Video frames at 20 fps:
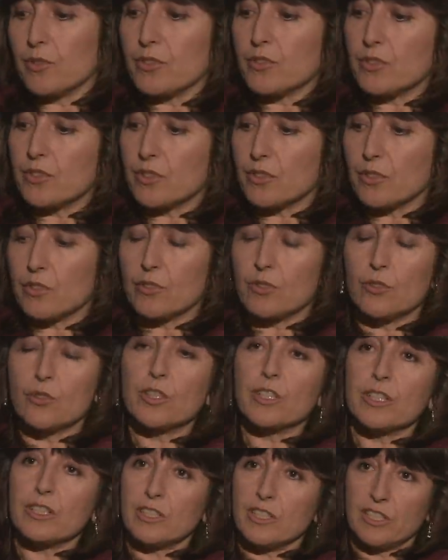is to
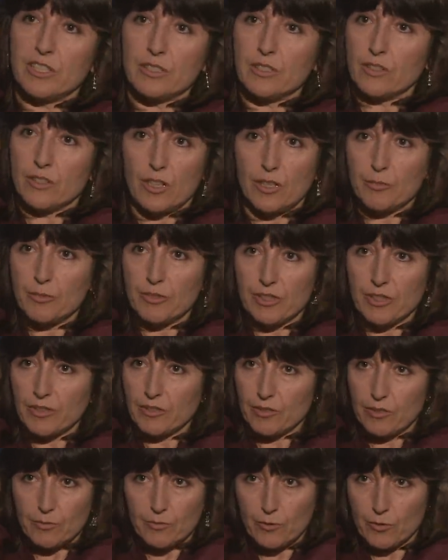look at distant
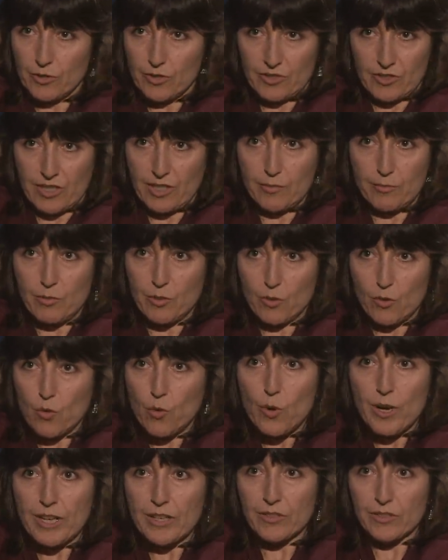objects, for example,
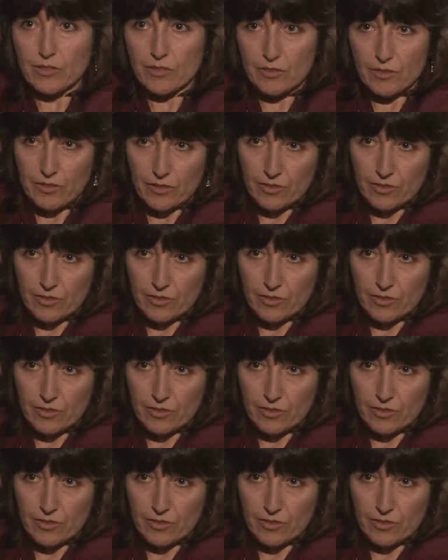quasars.